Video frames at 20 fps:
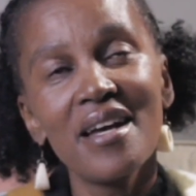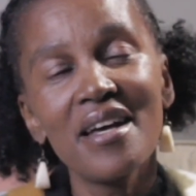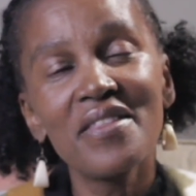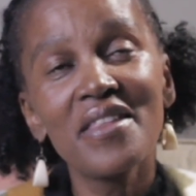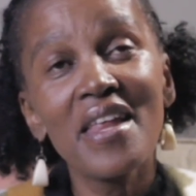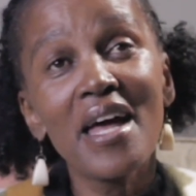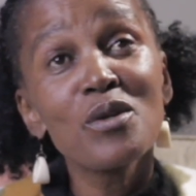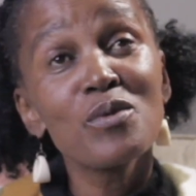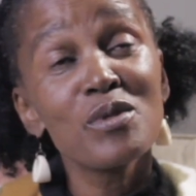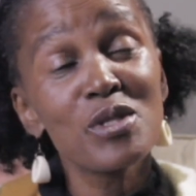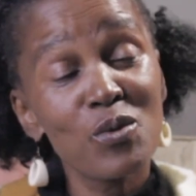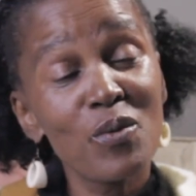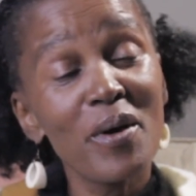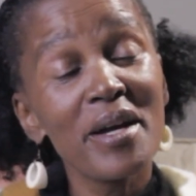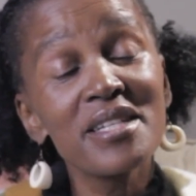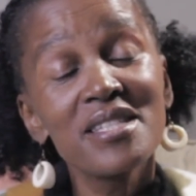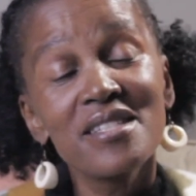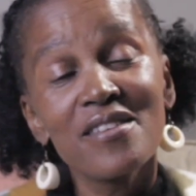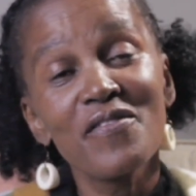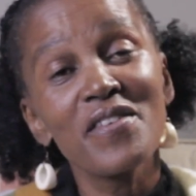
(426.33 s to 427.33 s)
And that was
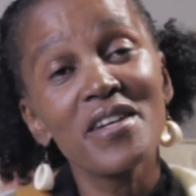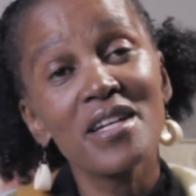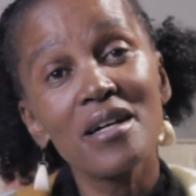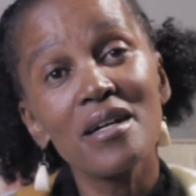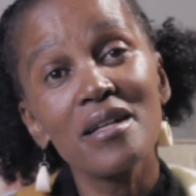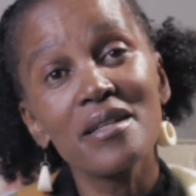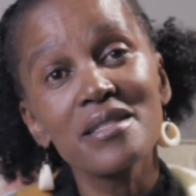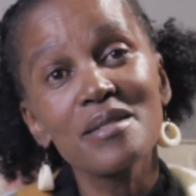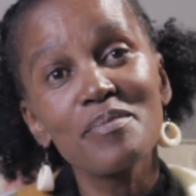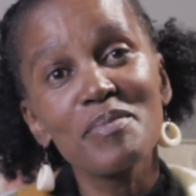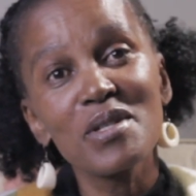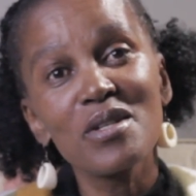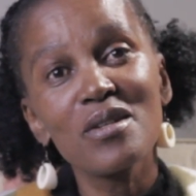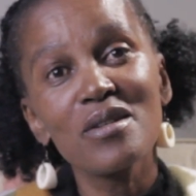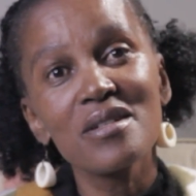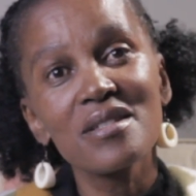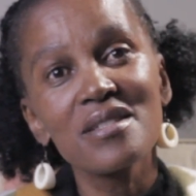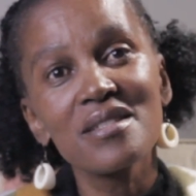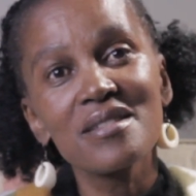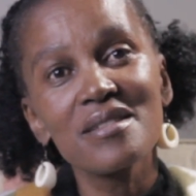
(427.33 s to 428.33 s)
quite difficult,
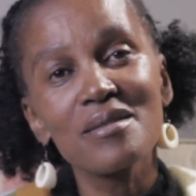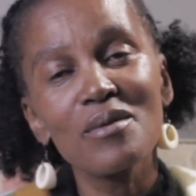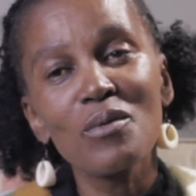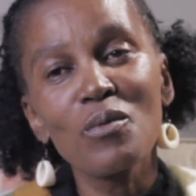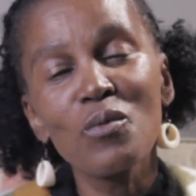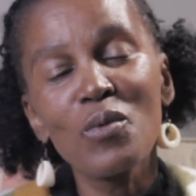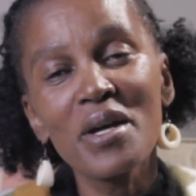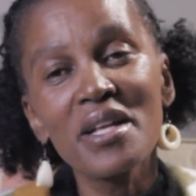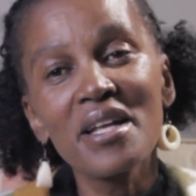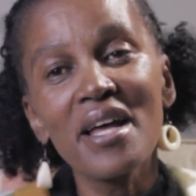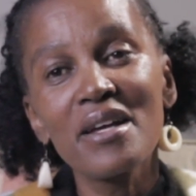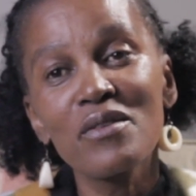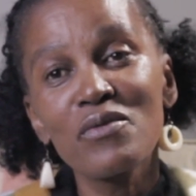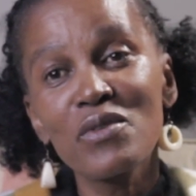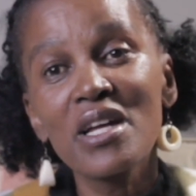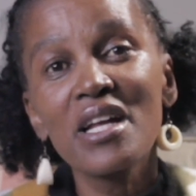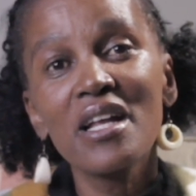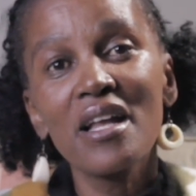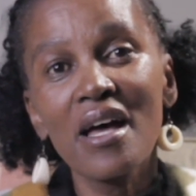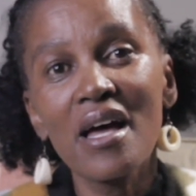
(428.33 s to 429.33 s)
because when I
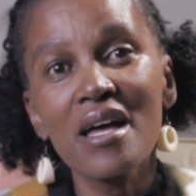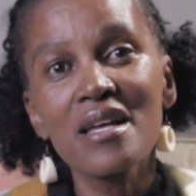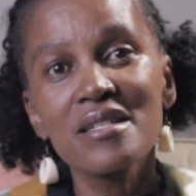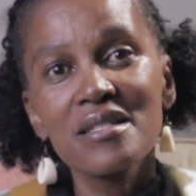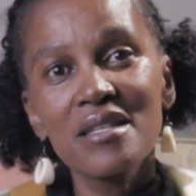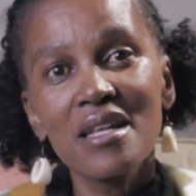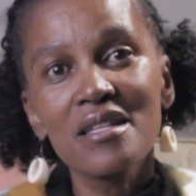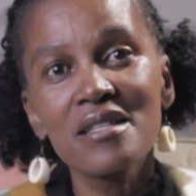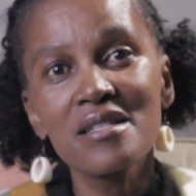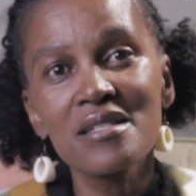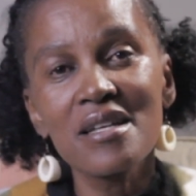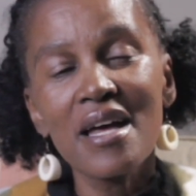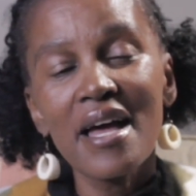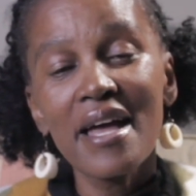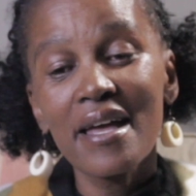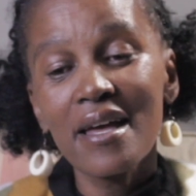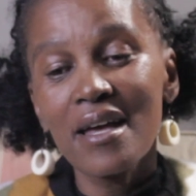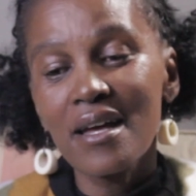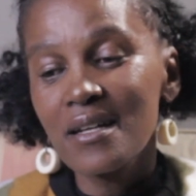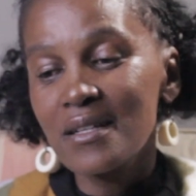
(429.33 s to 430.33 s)
realized that
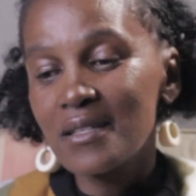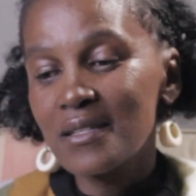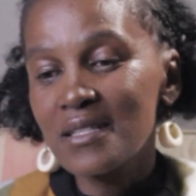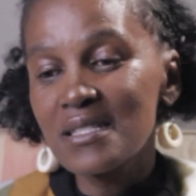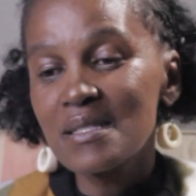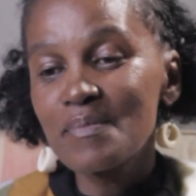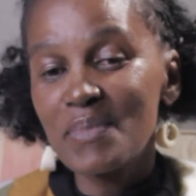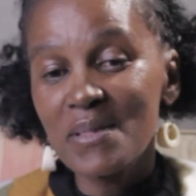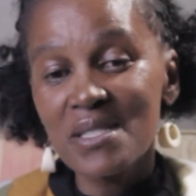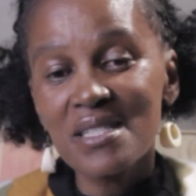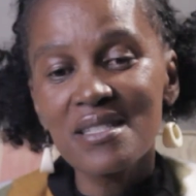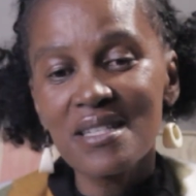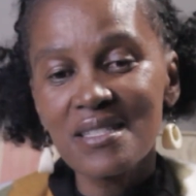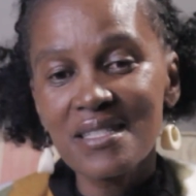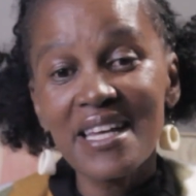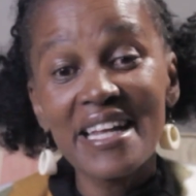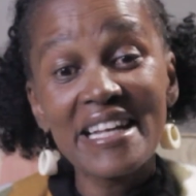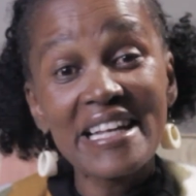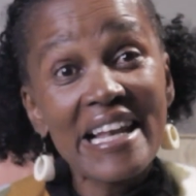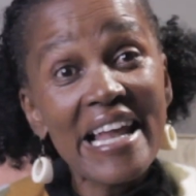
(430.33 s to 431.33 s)
this
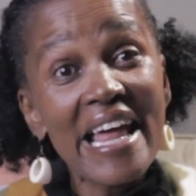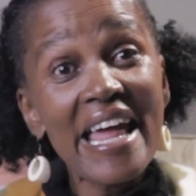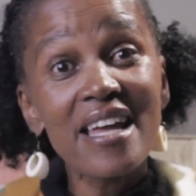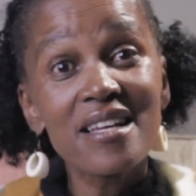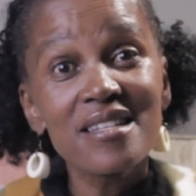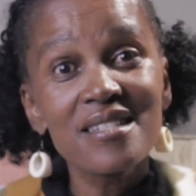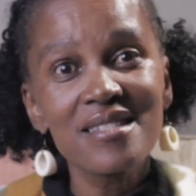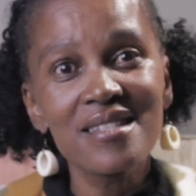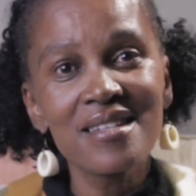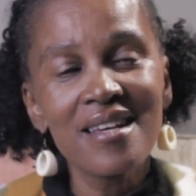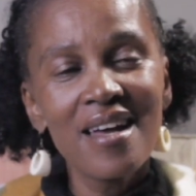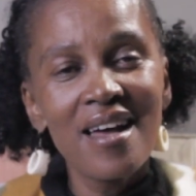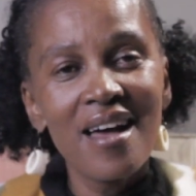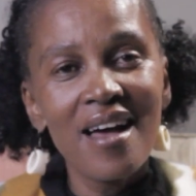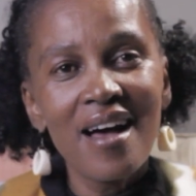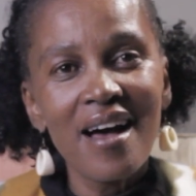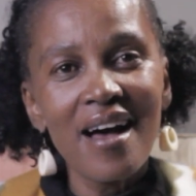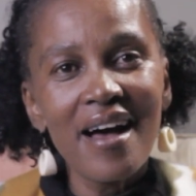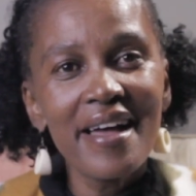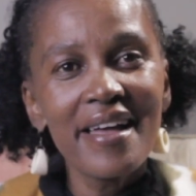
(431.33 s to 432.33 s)
business had legs,
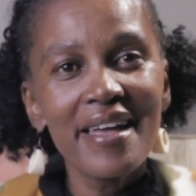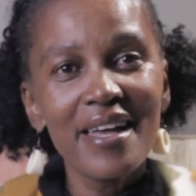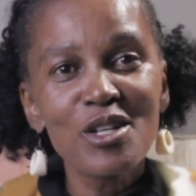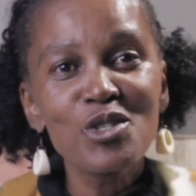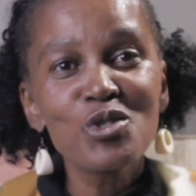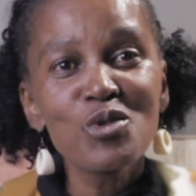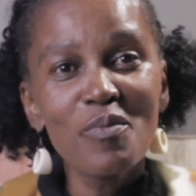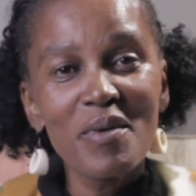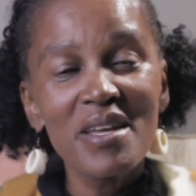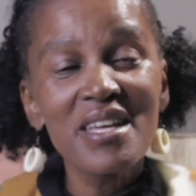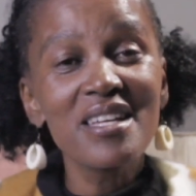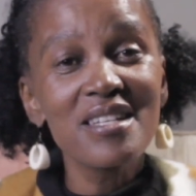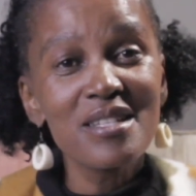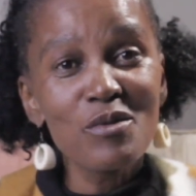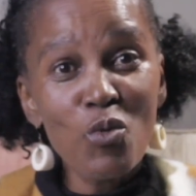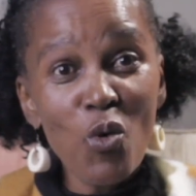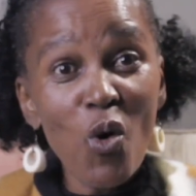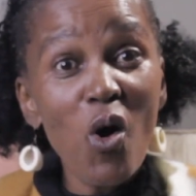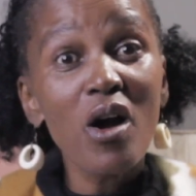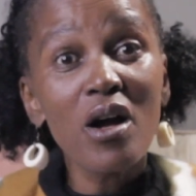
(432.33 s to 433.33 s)
I had to make
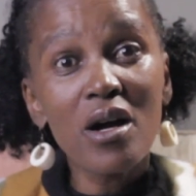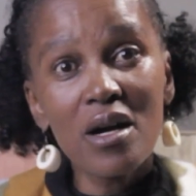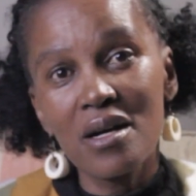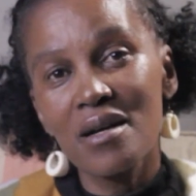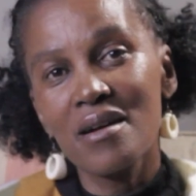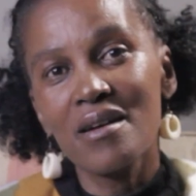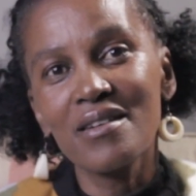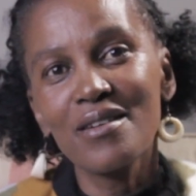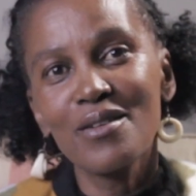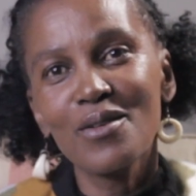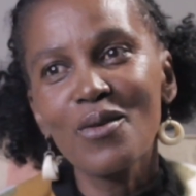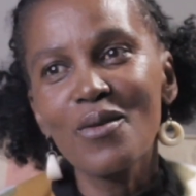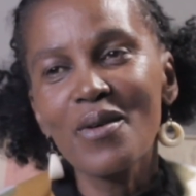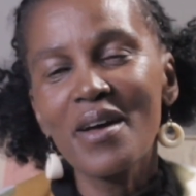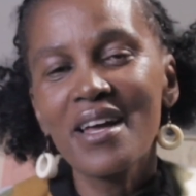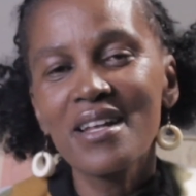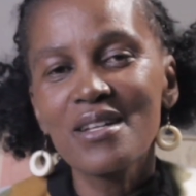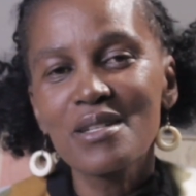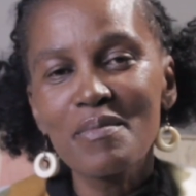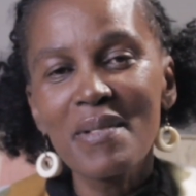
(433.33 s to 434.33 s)
it work, you
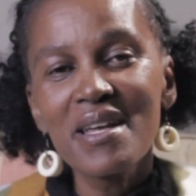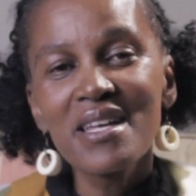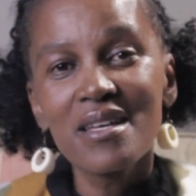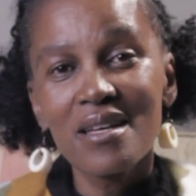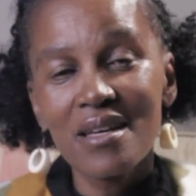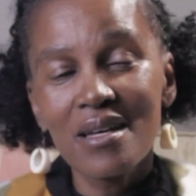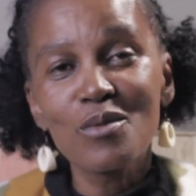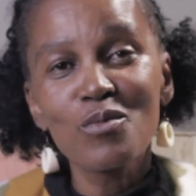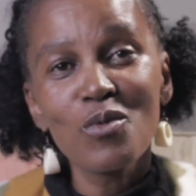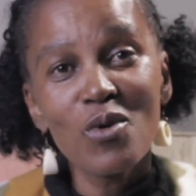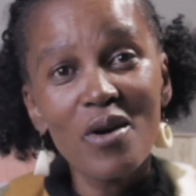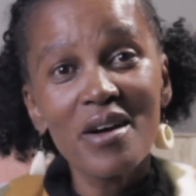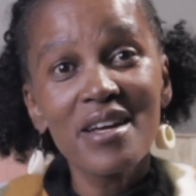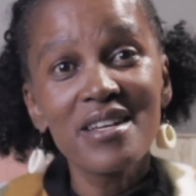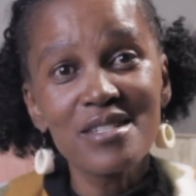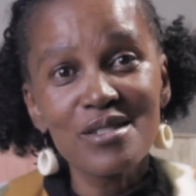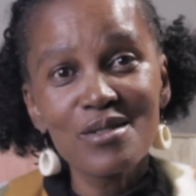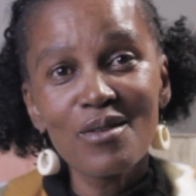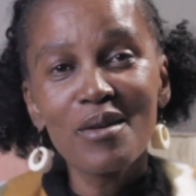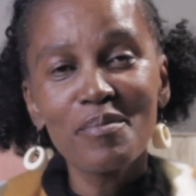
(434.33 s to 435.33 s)
know, and making it work
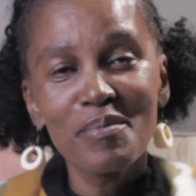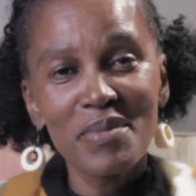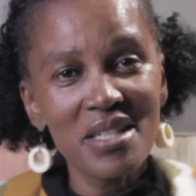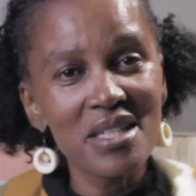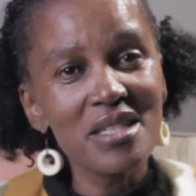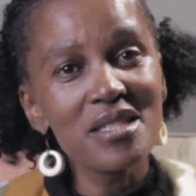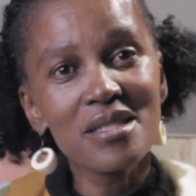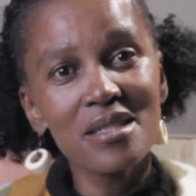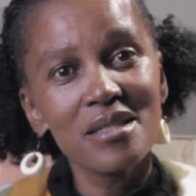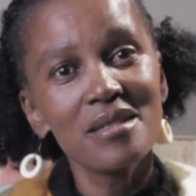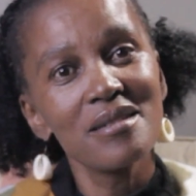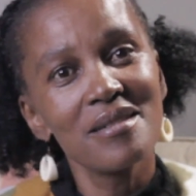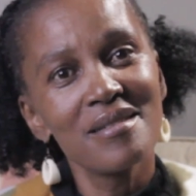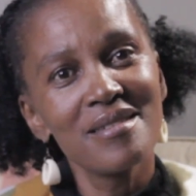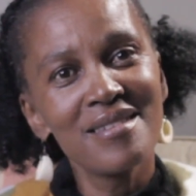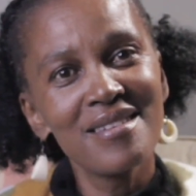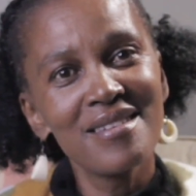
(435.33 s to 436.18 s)
has not been easy.